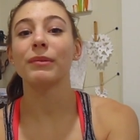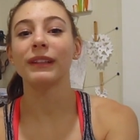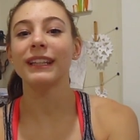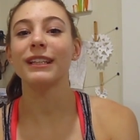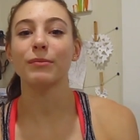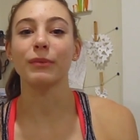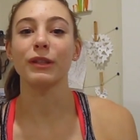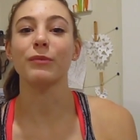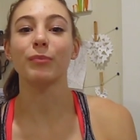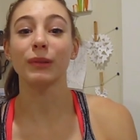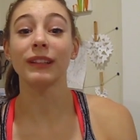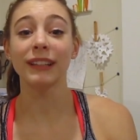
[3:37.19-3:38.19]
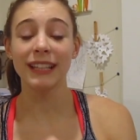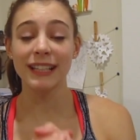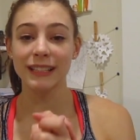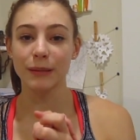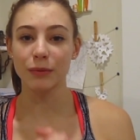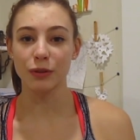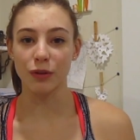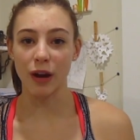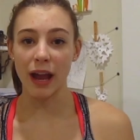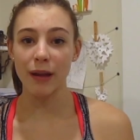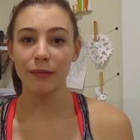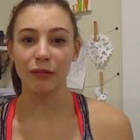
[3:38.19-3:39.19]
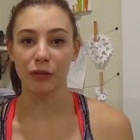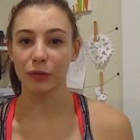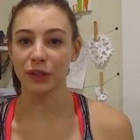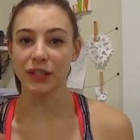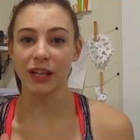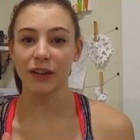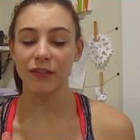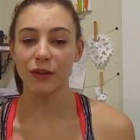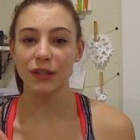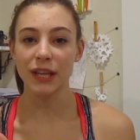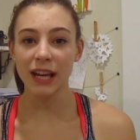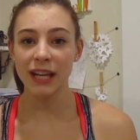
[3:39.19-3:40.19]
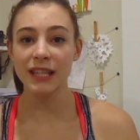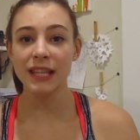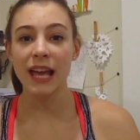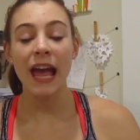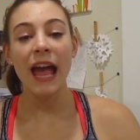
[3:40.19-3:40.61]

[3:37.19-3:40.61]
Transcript: please, please, please subscribe. It'll only take a few seconds,